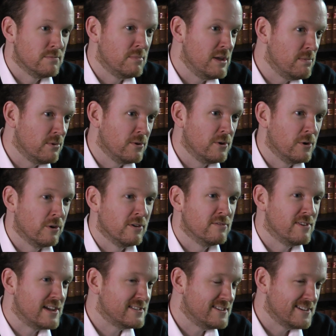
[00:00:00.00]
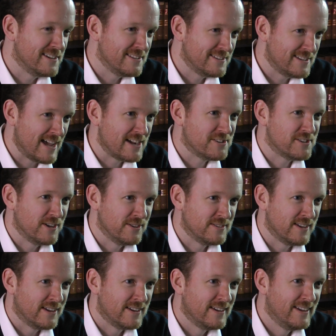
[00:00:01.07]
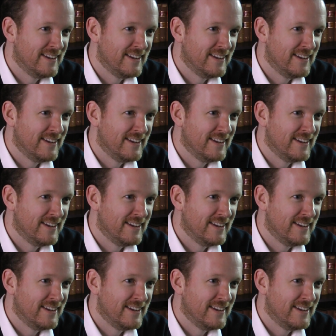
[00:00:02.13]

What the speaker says: the people who are investing in the tax shelter.